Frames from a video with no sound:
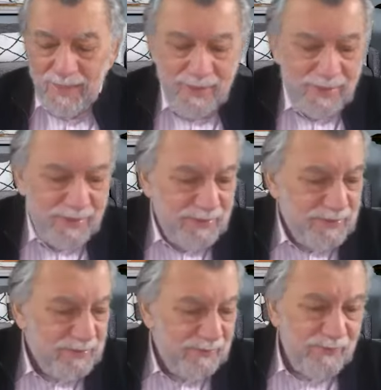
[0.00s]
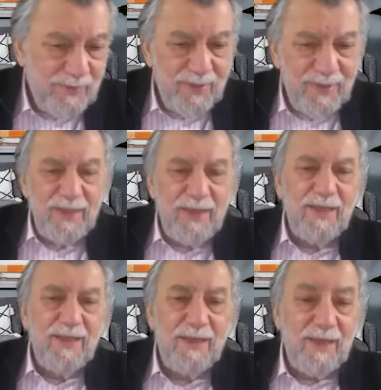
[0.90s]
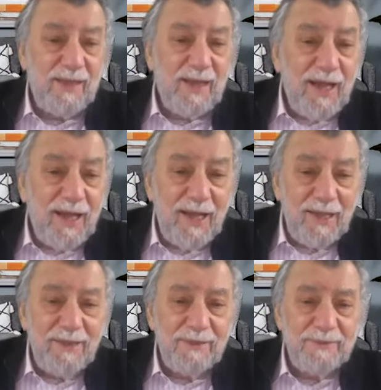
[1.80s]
is that I